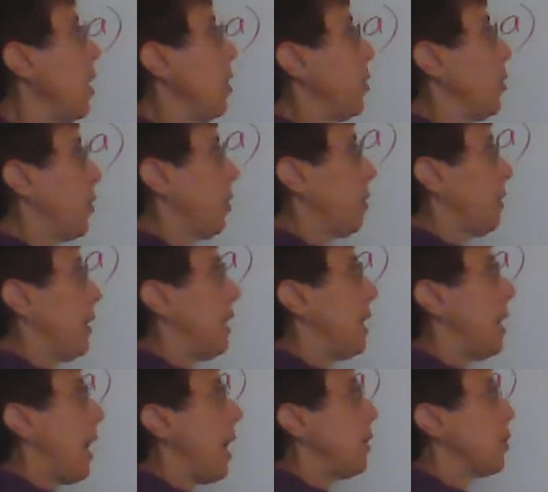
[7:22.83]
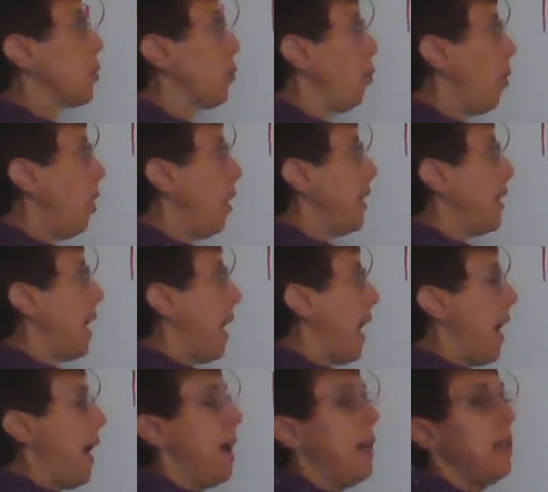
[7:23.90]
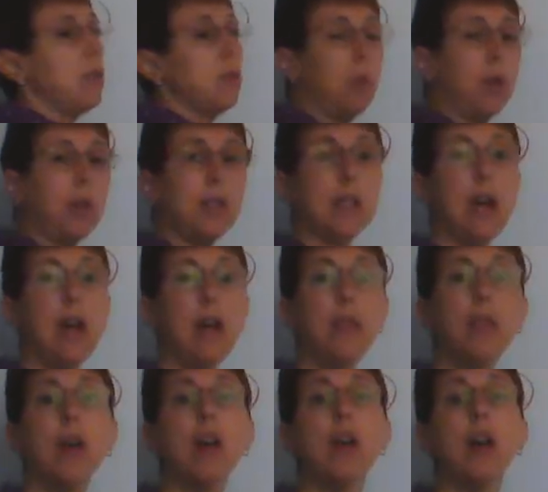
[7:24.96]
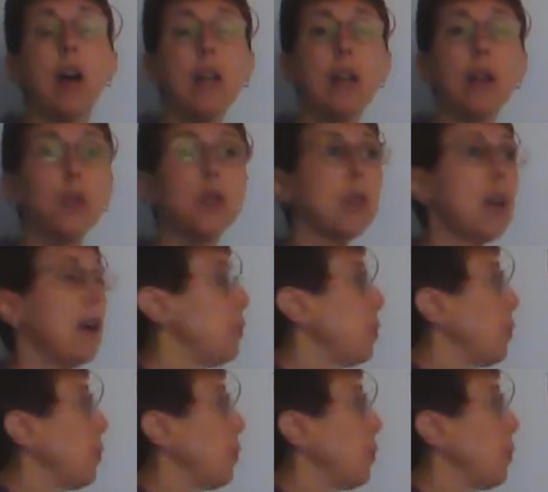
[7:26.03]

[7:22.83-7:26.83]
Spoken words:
you can read it as 1 and 1/10, and other times